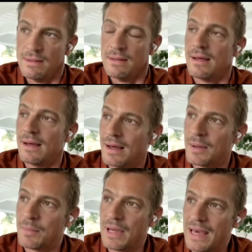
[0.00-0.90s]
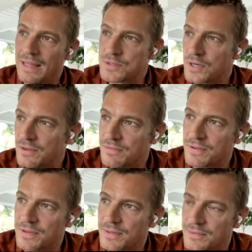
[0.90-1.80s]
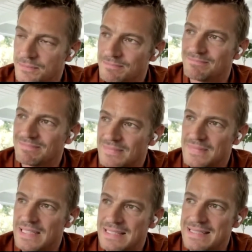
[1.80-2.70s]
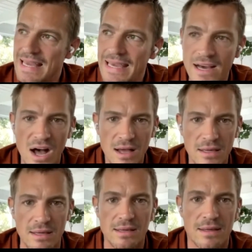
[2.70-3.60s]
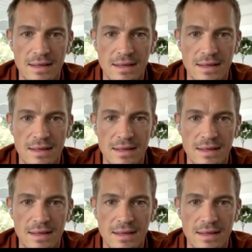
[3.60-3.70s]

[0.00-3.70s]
and sort of stay cocky.